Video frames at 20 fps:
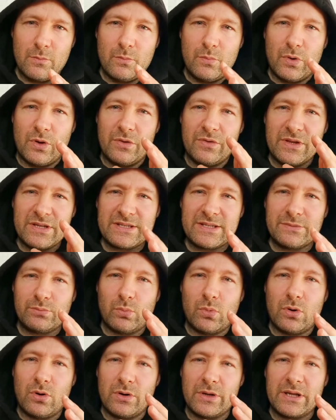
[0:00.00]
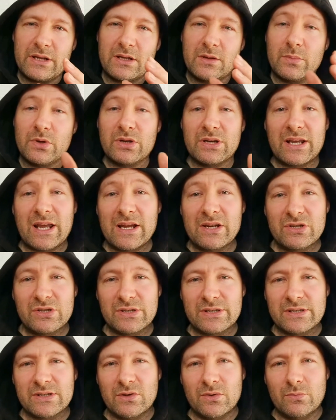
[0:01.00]
But this is why
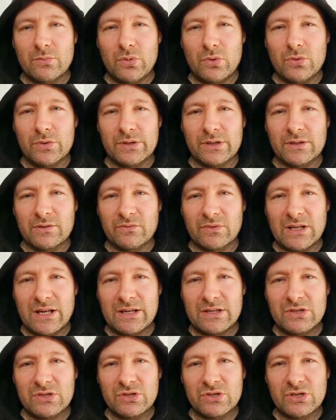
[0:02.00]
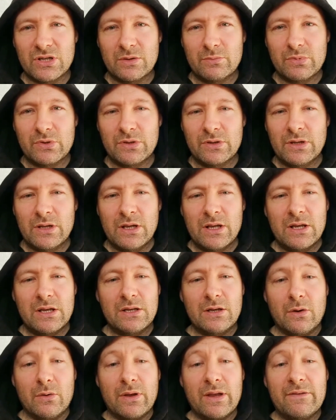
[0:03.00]
communication is so important in a relationship.
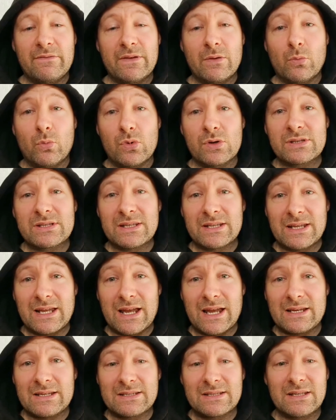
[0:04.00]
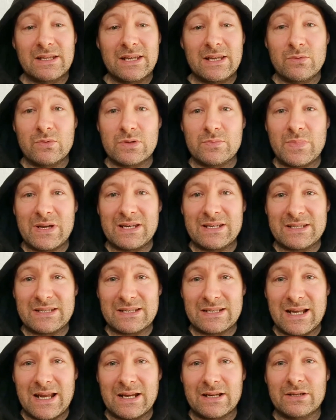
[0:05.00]
You know, if it was the case that he was being
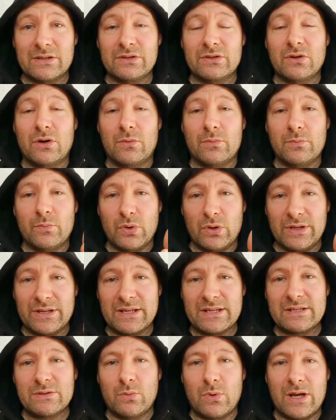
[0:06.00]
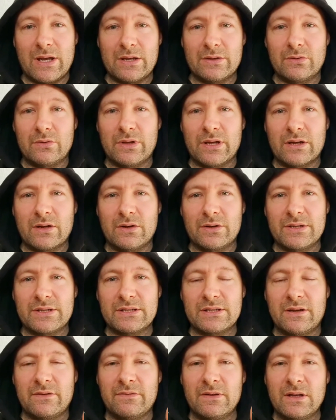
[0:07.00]
slack and not pulling his weight and all that kind of
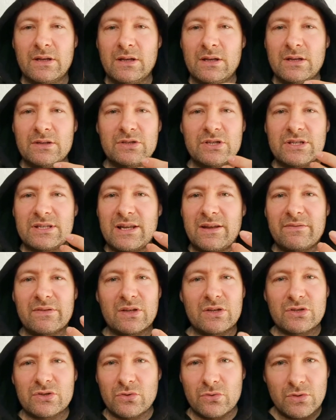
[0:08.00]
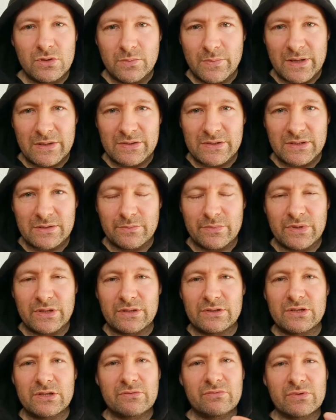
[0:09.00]
stuff, just having a talk about
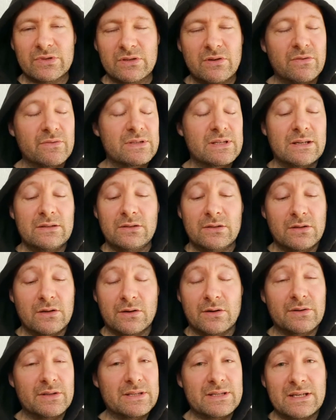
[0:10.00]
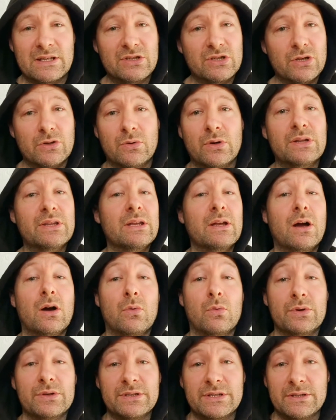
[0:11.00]
something, just resolve, say, look, I've got this issue, I think I
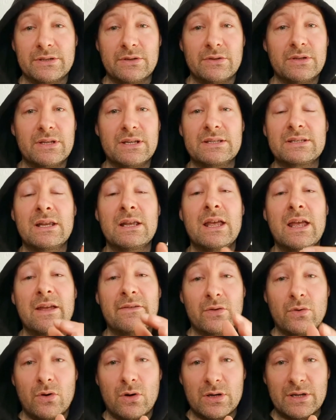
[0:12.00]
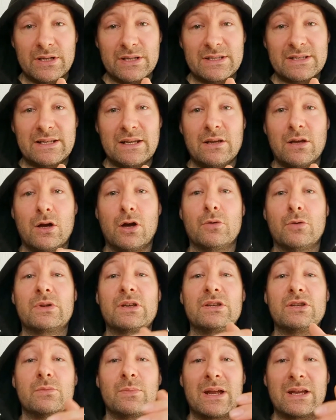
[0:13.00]
want to do this. If you are going to stay at home,
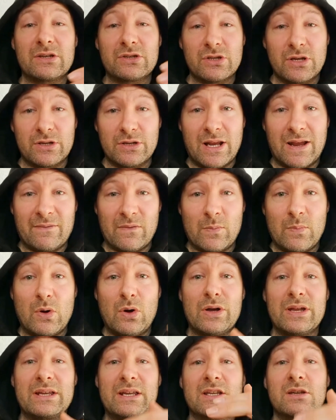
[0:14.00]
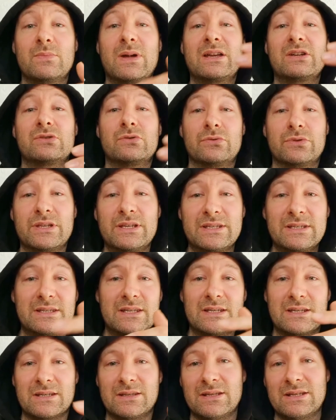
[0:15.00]
can you make sure and have a party, can you make sure this,
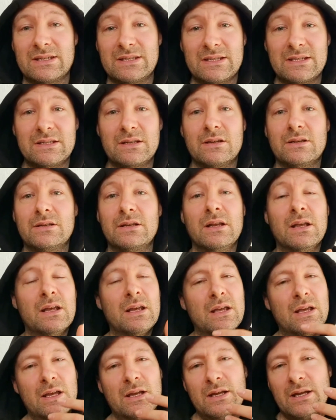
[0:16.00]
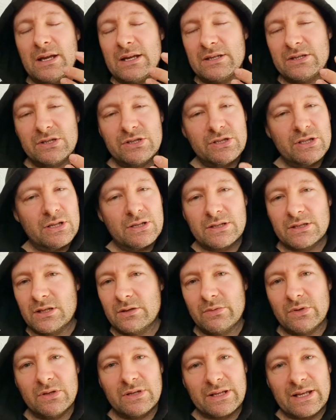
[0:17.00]
and this is done? It's just
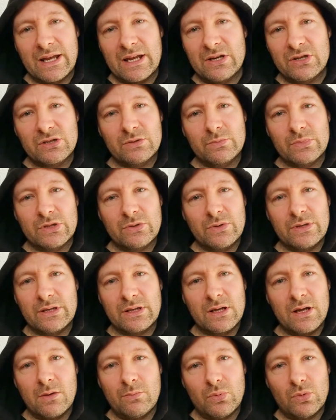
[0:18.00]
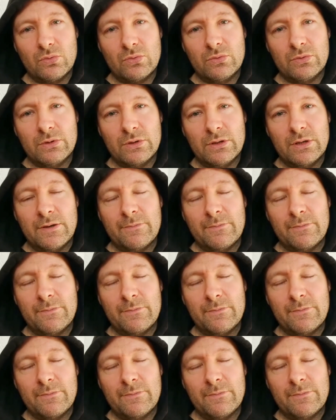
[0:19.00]
communication between the couple.